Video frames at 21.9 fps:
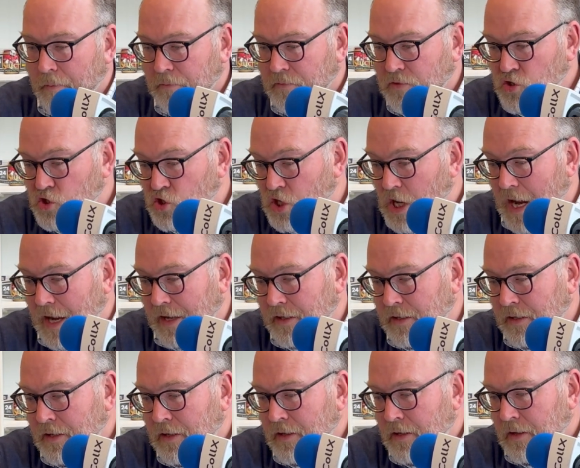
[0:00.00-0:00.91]

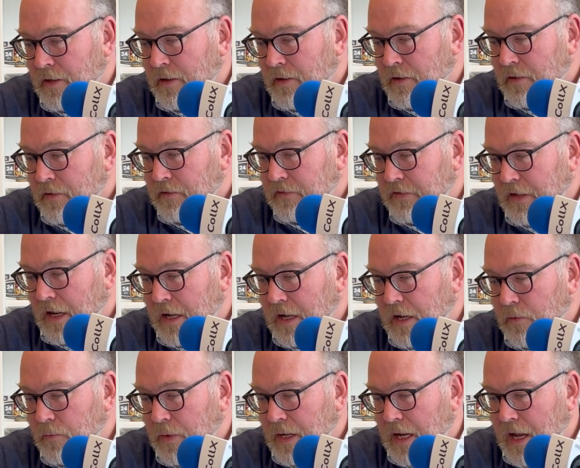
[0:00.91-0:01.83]
check.
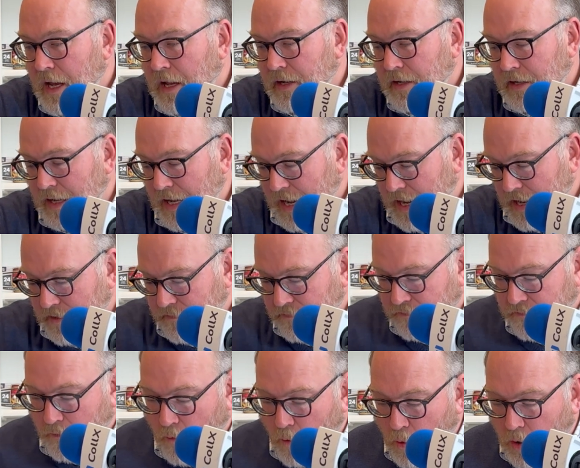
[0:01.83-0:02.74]
Second, we had an
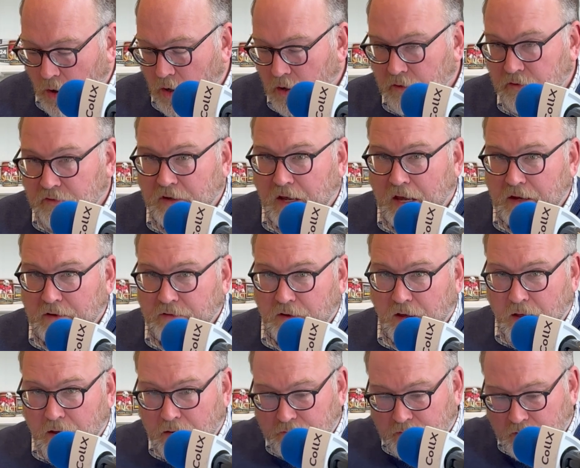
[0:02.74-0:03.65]
A4 size
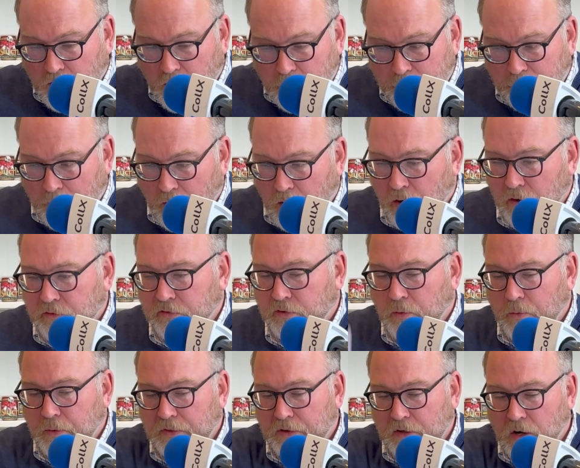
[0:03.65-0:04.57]
envelope,
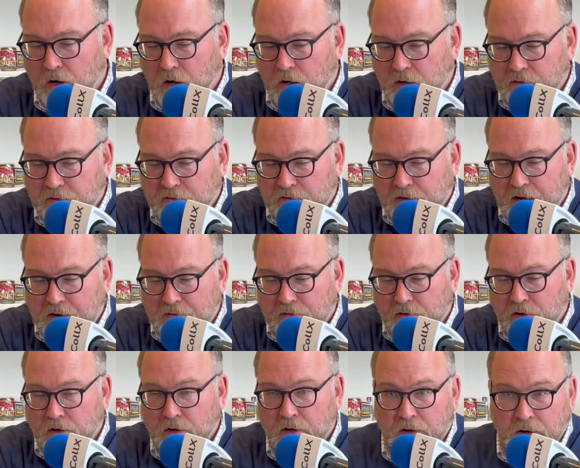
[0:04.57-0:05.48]
also with a card
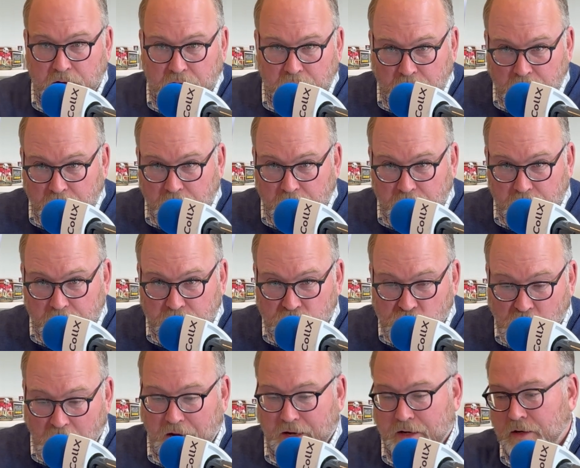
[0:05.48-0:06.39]
saver.
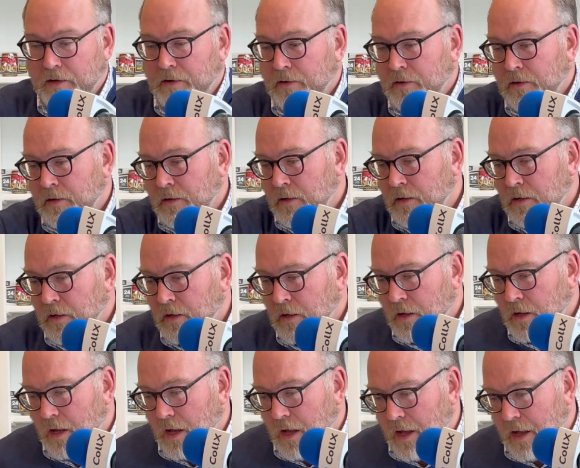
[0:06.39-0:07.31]
Check.
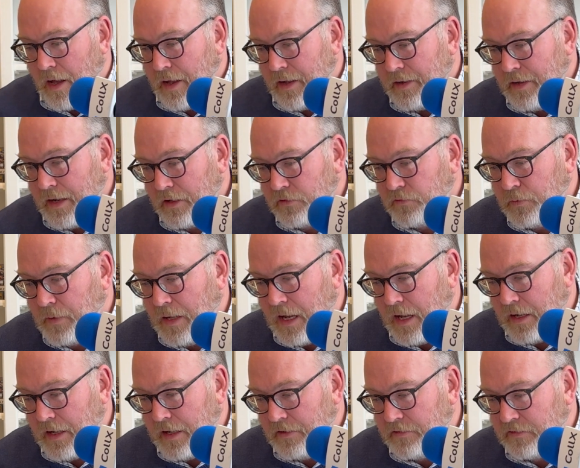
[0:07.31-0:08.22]
Next, we
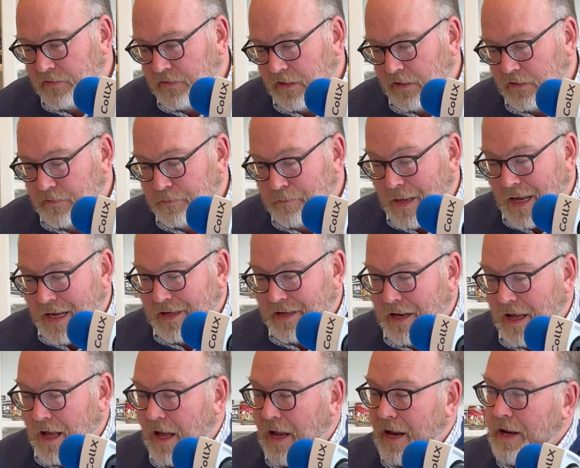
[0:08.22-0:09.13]
had a
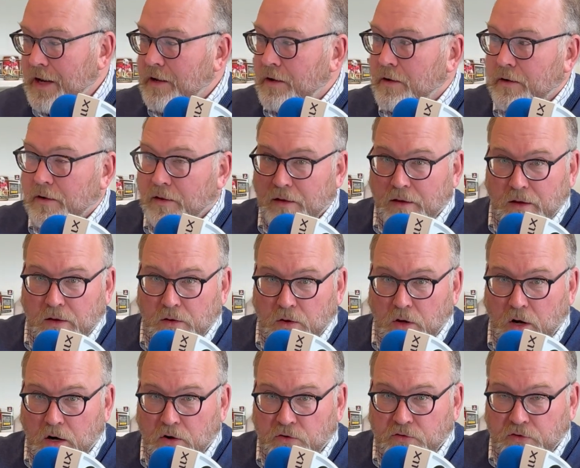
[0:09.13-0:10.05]
6x9
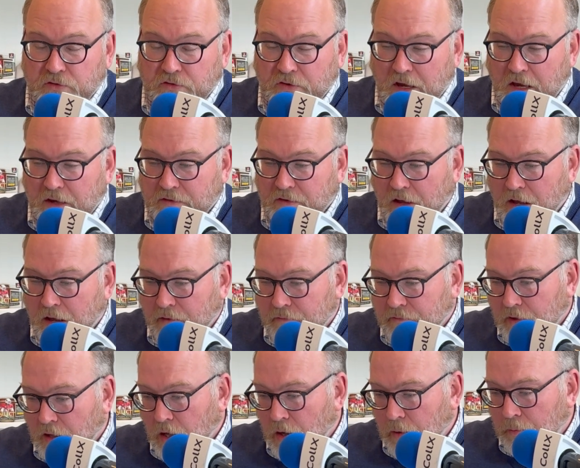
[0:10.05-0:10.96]
larger size
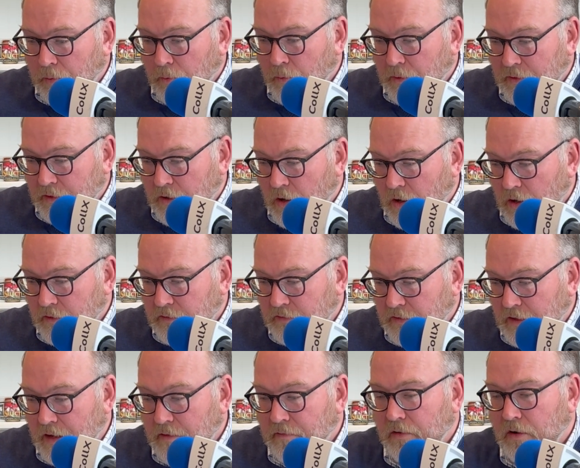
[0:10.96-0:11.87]
envelope with card
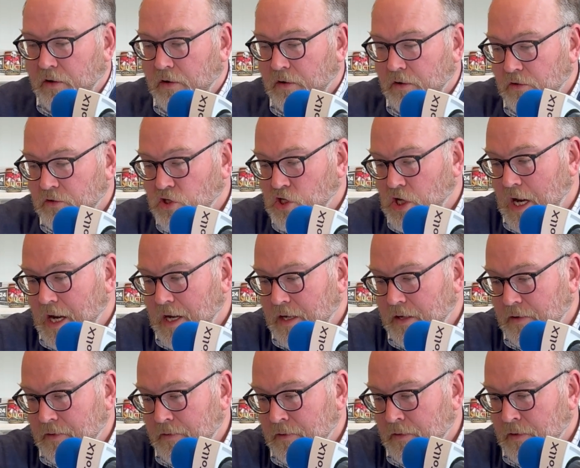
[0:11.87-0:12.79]
saver.
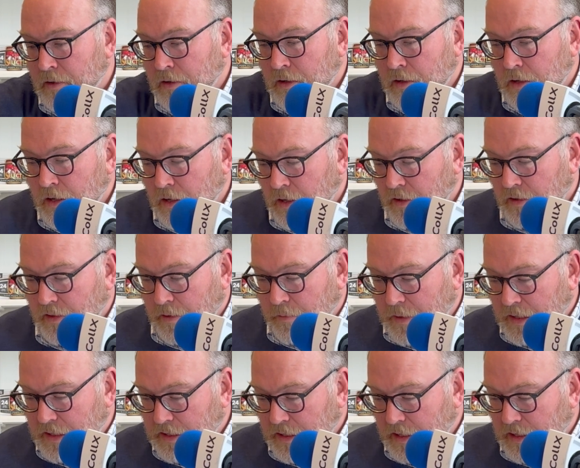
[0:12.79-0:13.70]
Check. Then
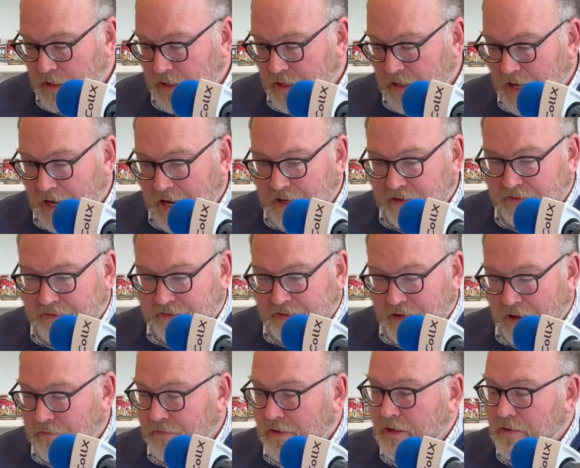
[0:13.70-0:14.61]
we did an
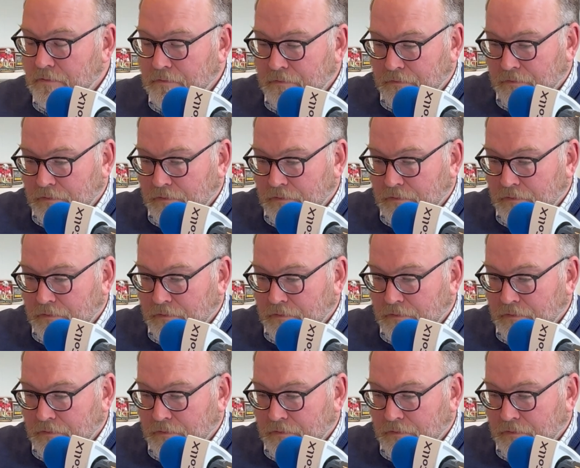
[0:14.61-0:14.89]
A7,